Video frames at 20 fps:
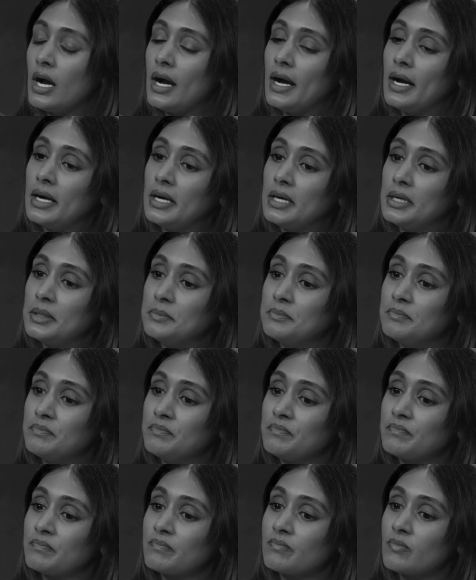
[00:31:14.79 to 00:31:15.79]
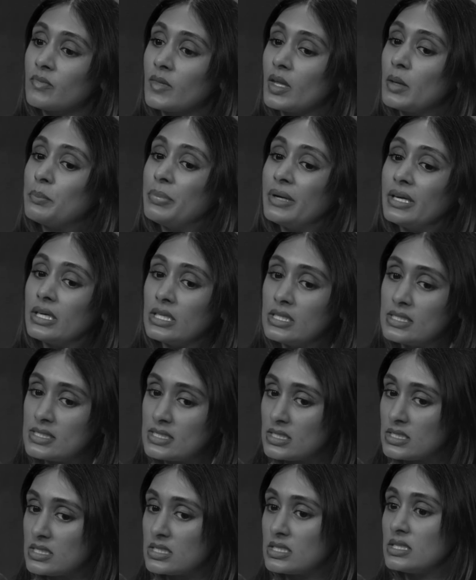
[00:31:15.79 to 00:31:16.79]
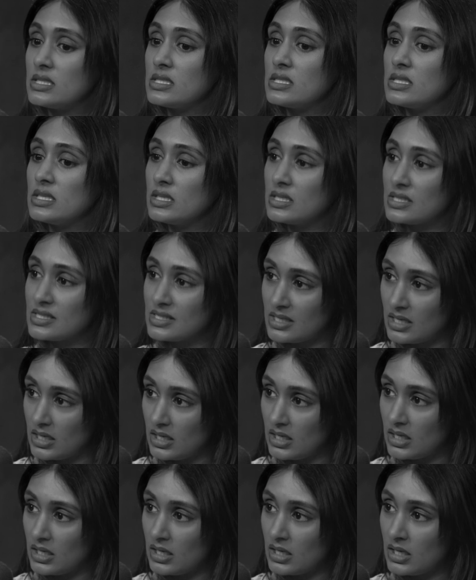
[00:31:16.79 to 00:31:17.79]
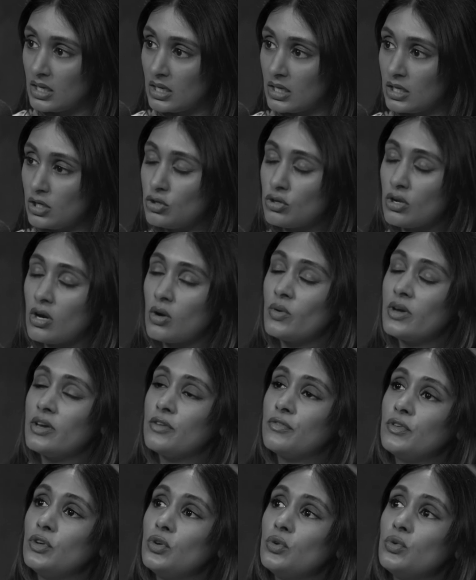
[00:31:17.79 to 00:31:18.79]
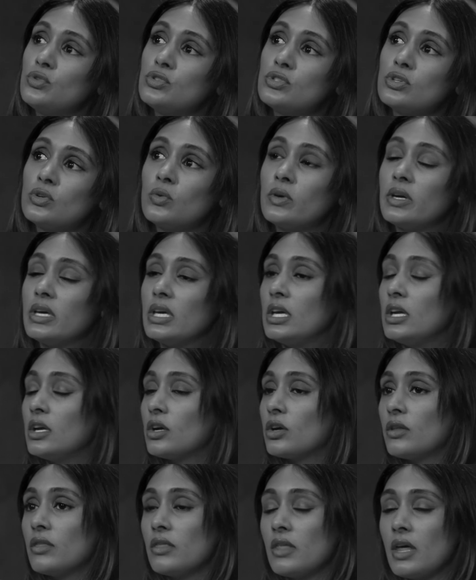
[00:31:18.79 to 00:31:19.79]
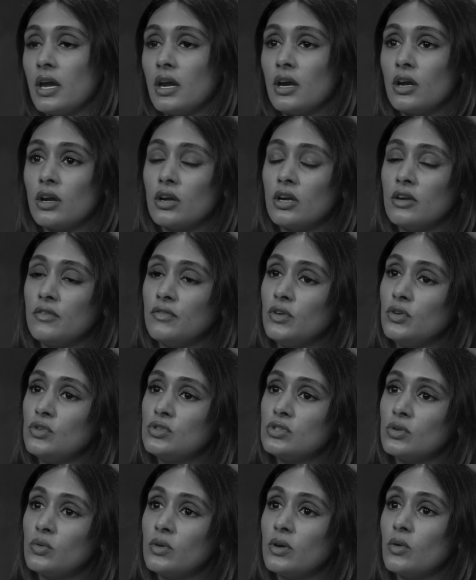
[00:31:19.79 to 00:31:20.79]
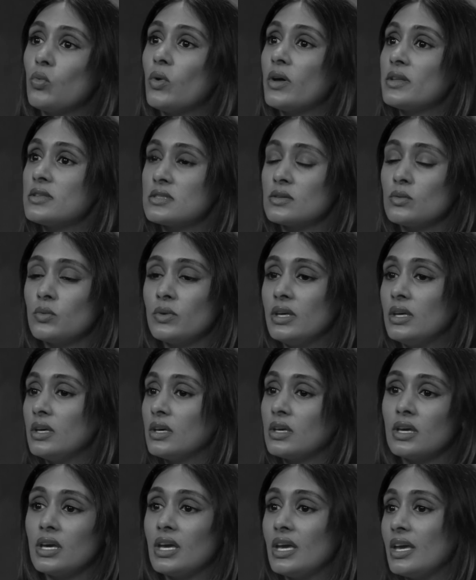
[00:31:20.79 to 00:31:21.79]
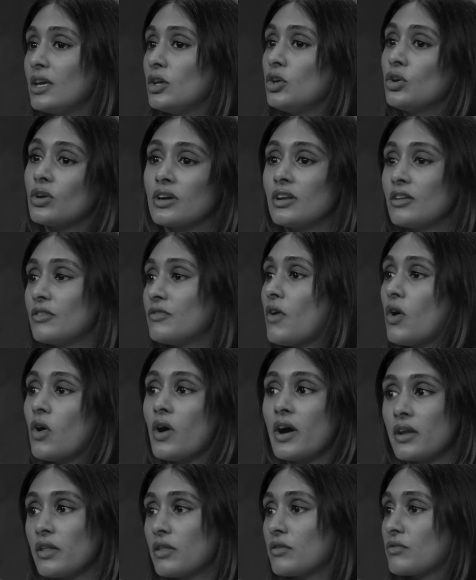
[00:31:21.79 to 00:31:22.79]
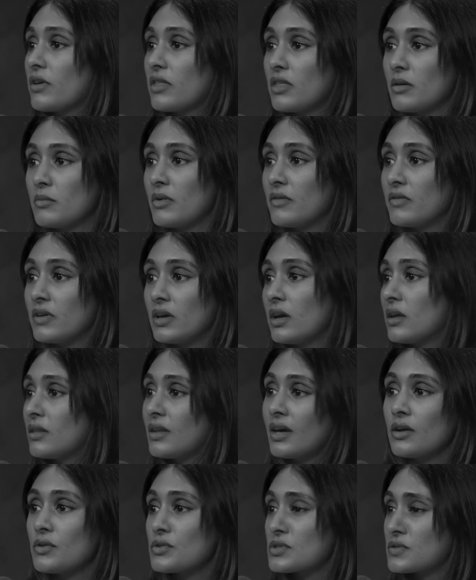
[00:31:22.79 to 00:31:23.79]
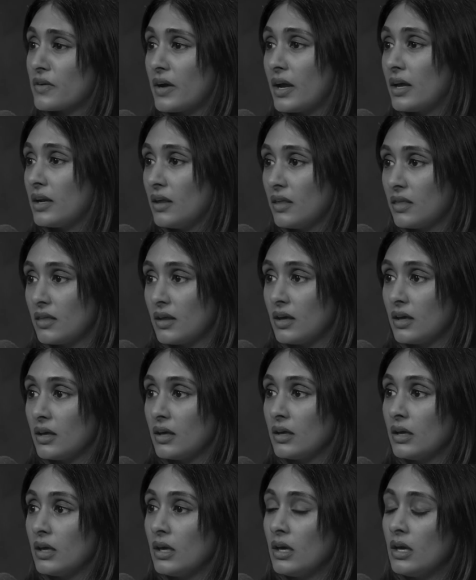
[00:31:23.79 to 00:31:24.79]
Um, but consistency is key. If you do it here and there, if you do it once a week, you're going to fall out of the rhythm of it. And that goes for anything.